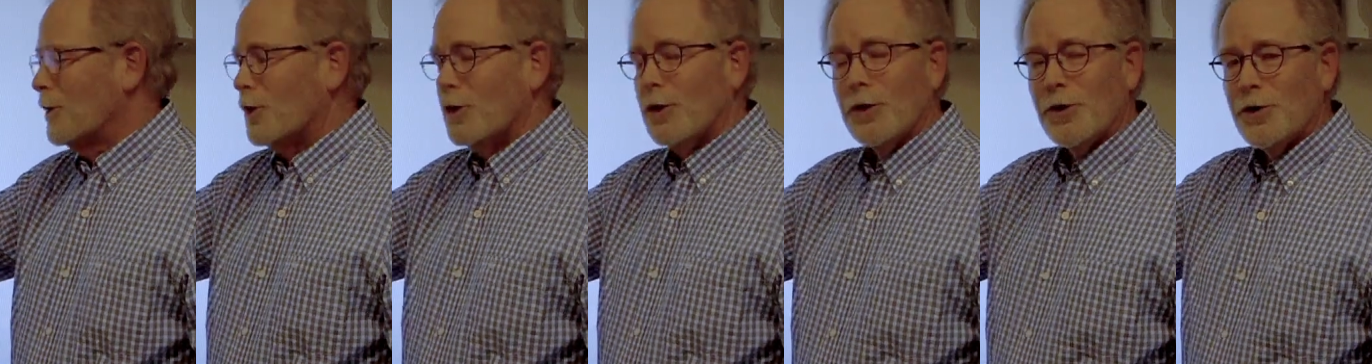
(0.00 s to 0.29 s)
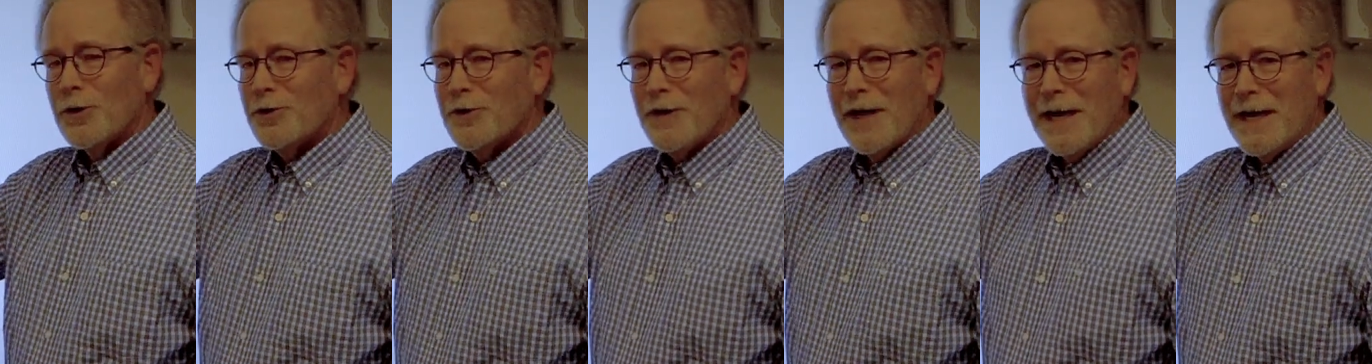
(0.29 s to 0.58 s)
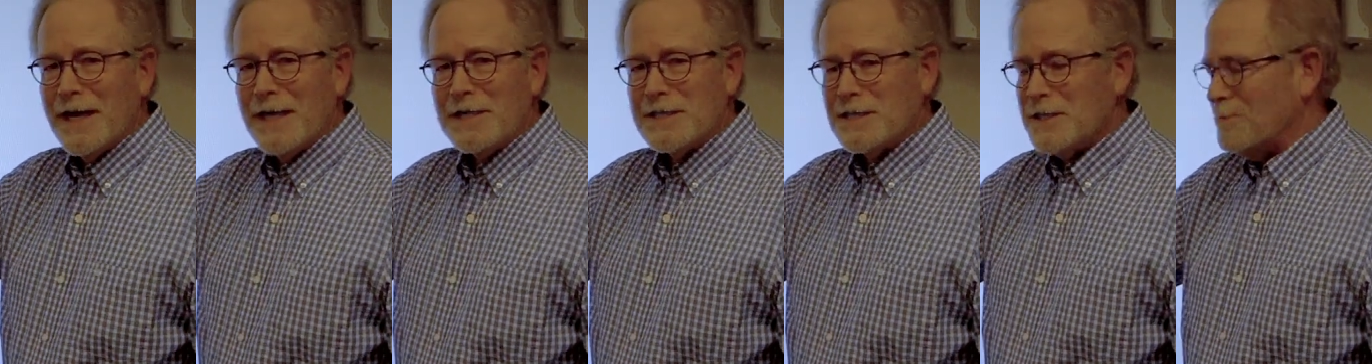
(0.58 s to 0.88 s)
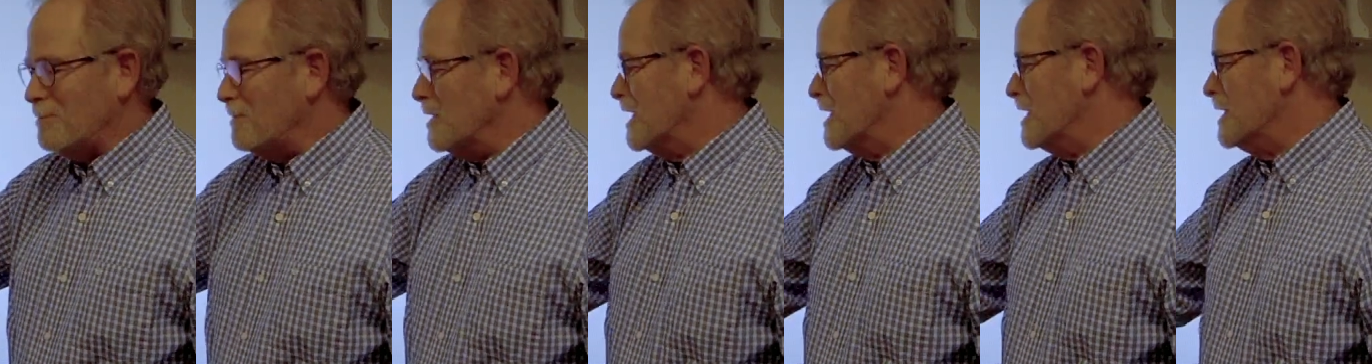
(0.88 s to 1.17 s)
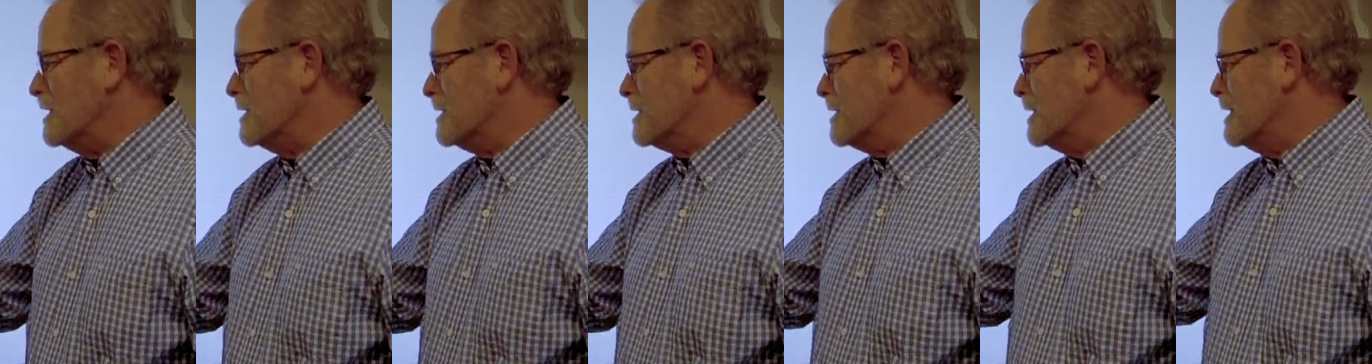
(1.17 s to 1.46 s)
earn the A's and
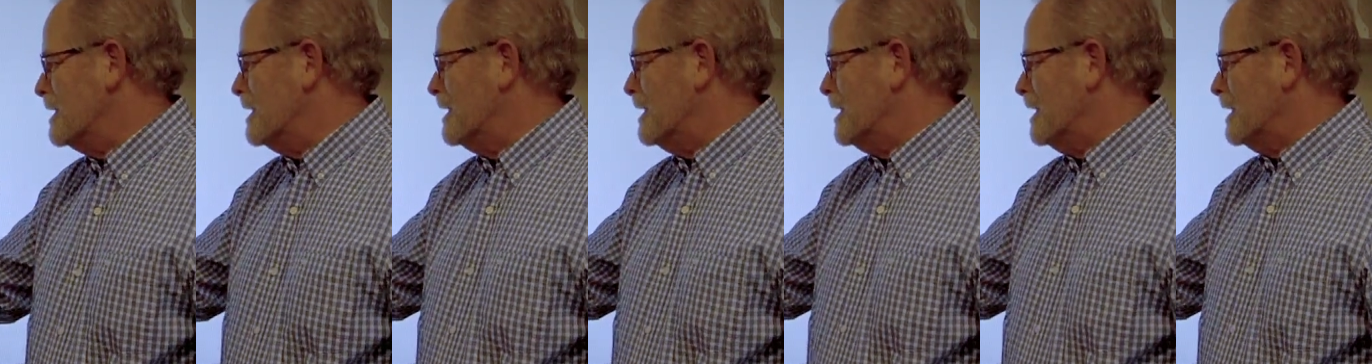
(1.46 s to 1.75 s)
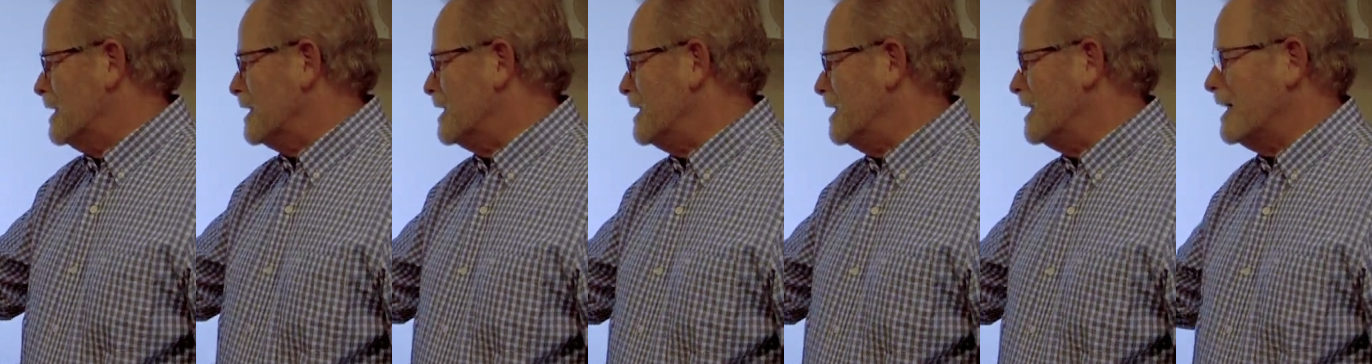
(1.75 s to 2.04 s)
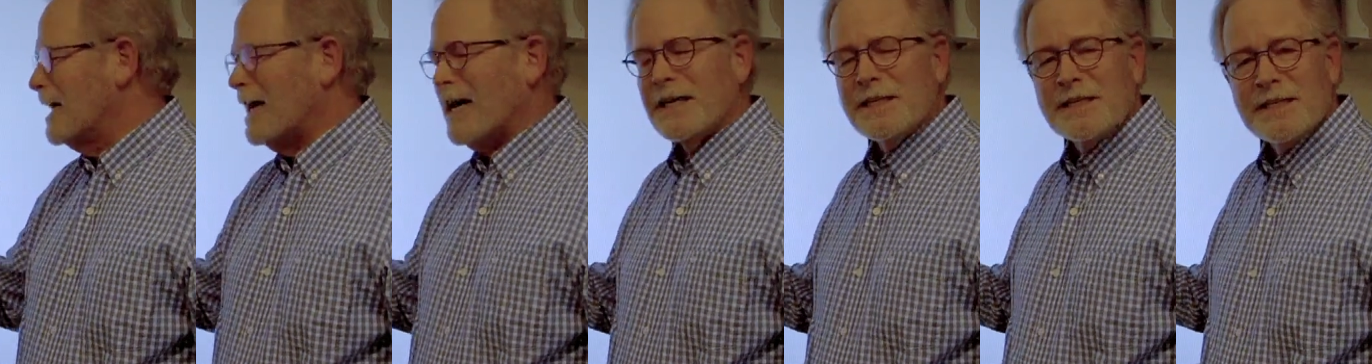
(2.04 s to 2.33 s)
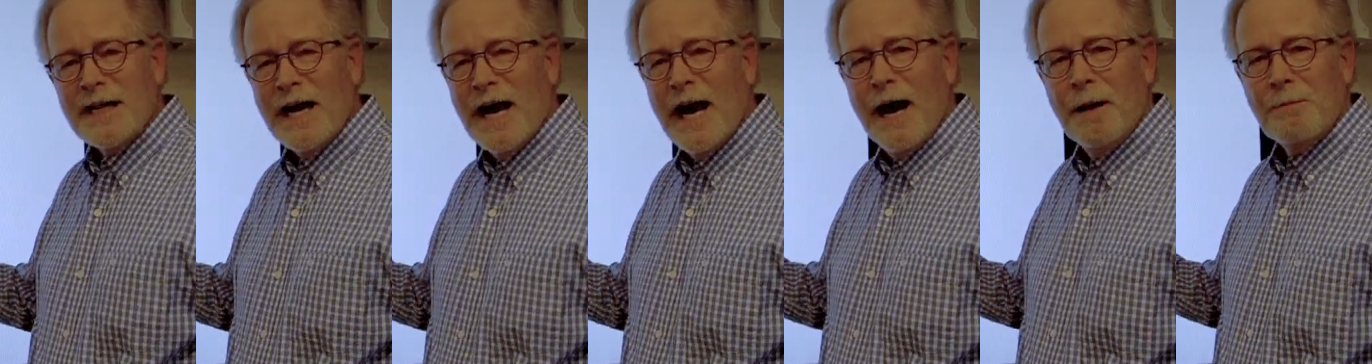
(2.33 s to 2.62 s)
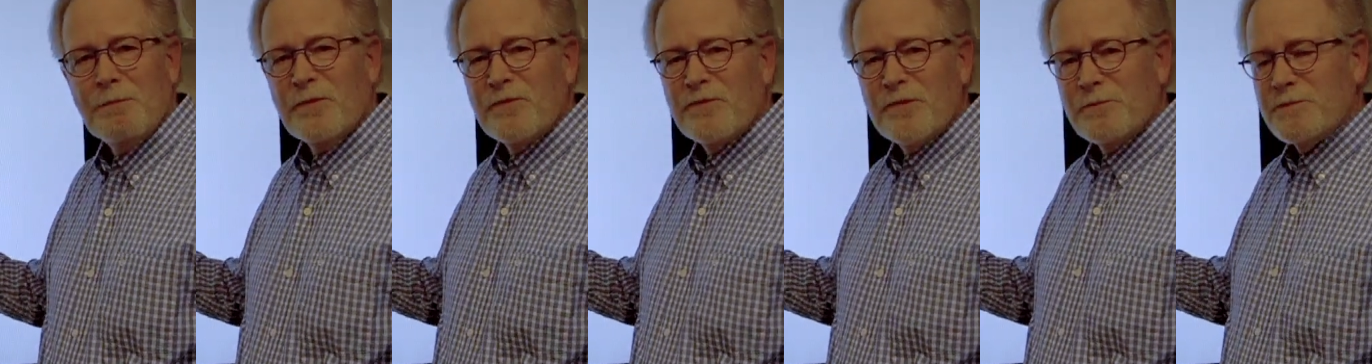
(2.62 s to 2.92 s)
B's, get on
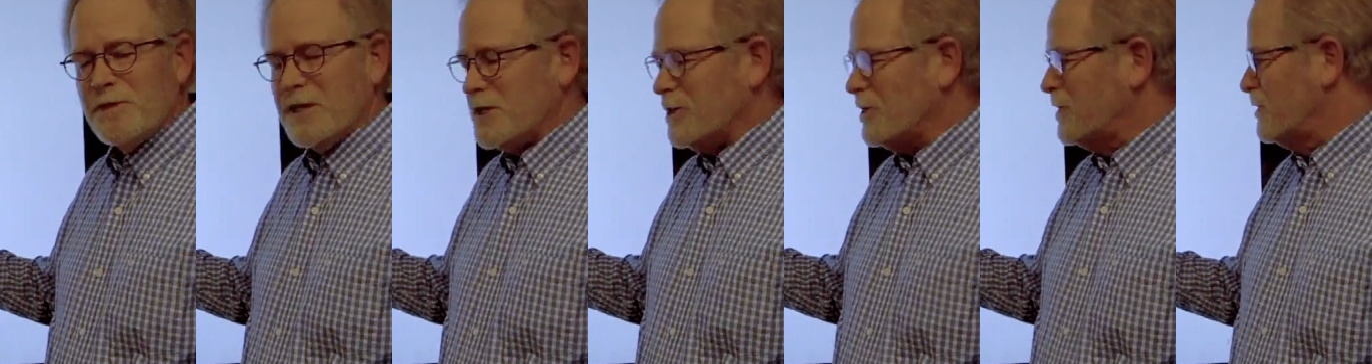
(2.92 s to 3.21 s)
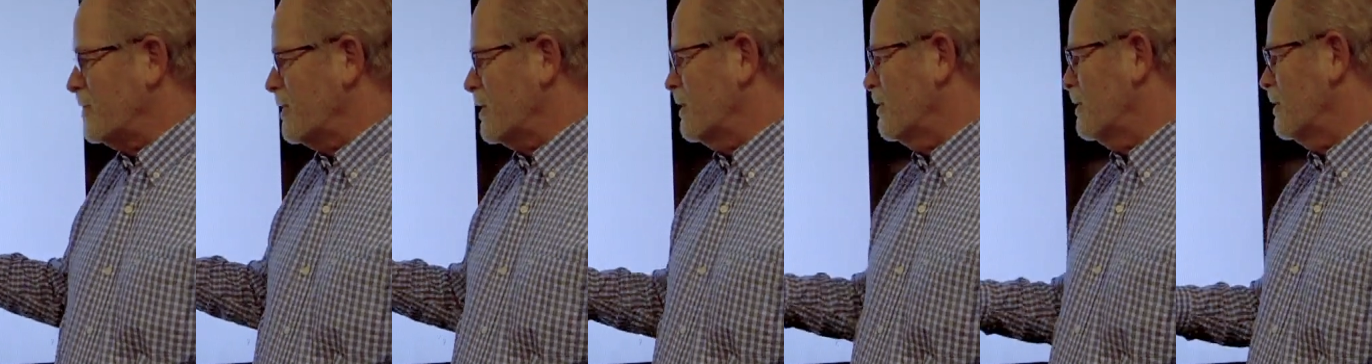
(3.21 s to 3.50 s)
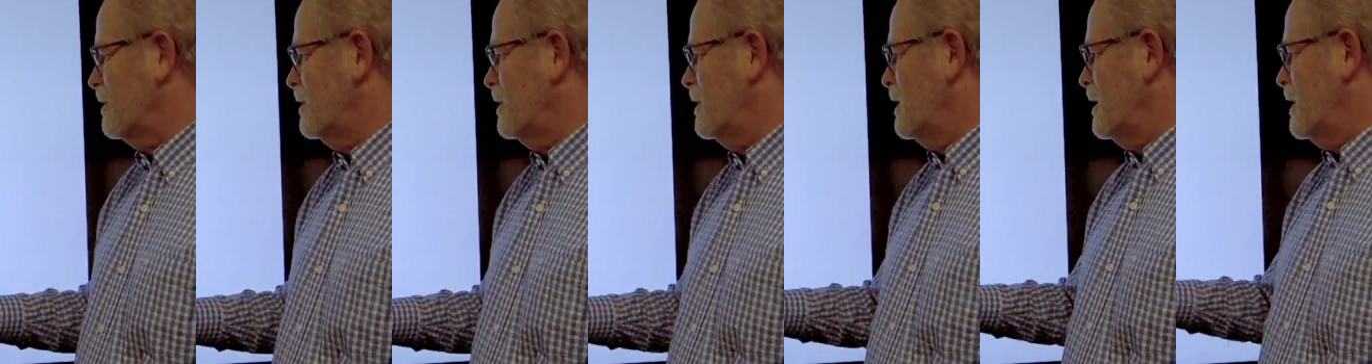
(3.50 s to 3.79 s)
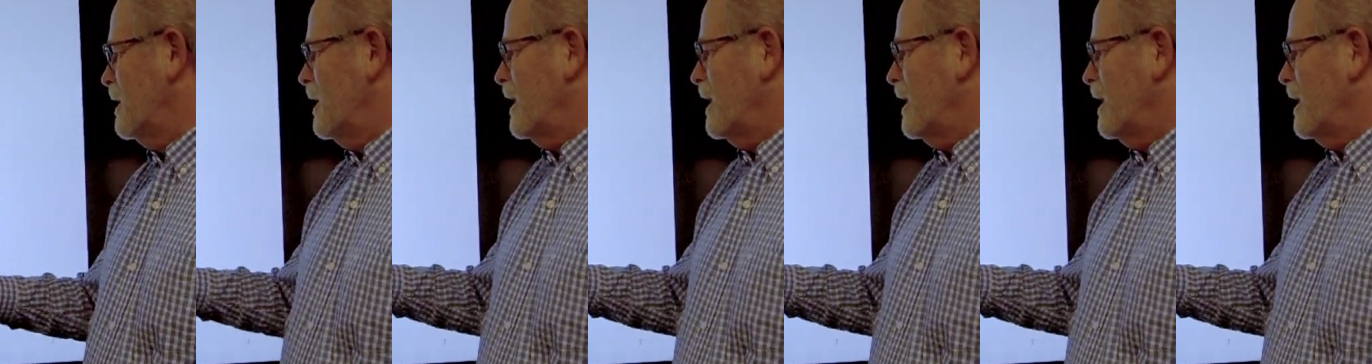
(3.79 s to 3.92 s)
top of the material,